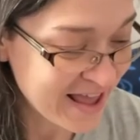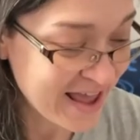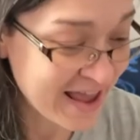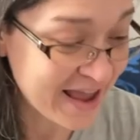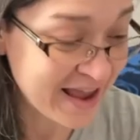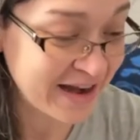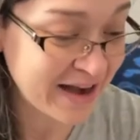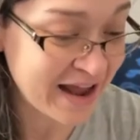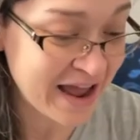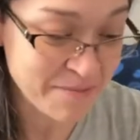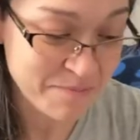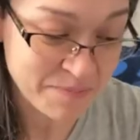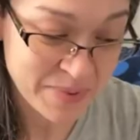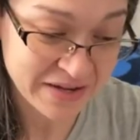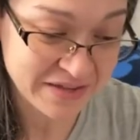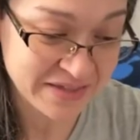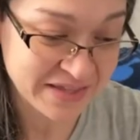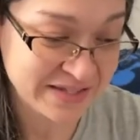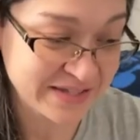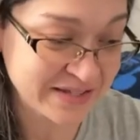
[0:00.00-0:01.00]
And I
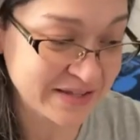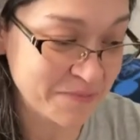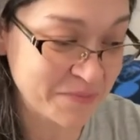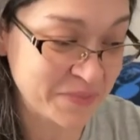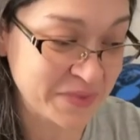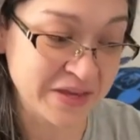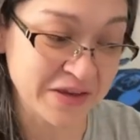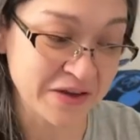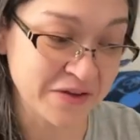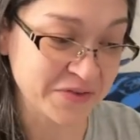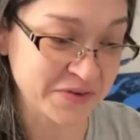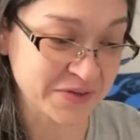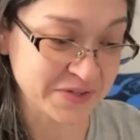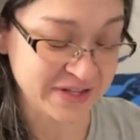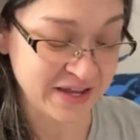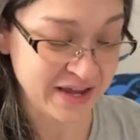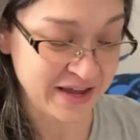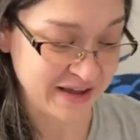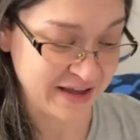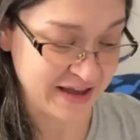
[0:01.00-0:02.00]
picked this up the other
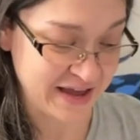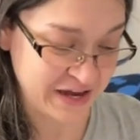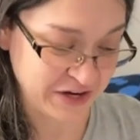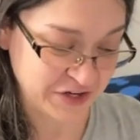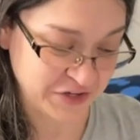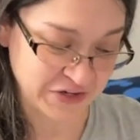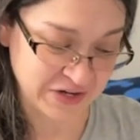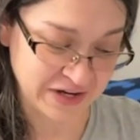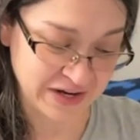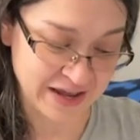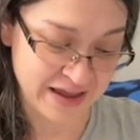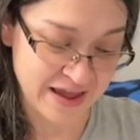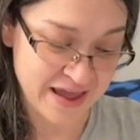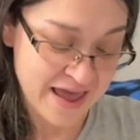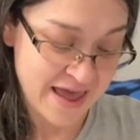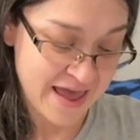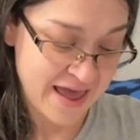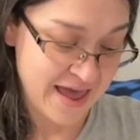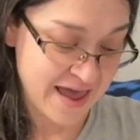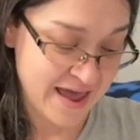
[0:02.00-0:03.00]
day, actually,
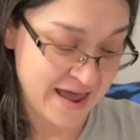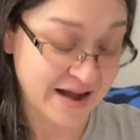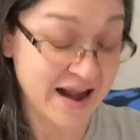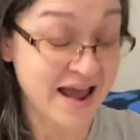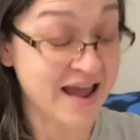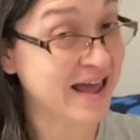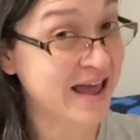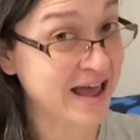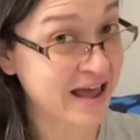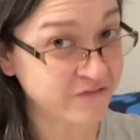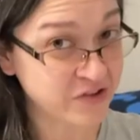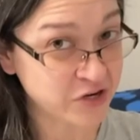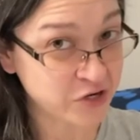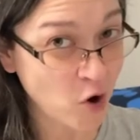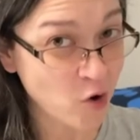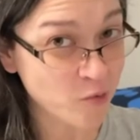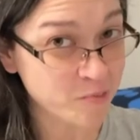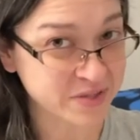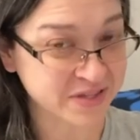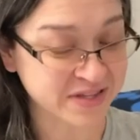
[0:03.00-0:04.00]
and I haven't
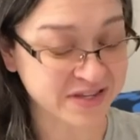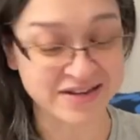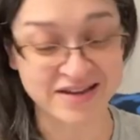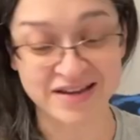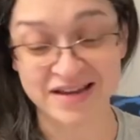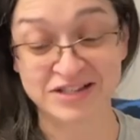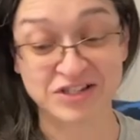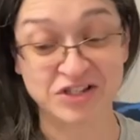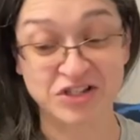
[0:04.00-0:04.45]
opened it yet.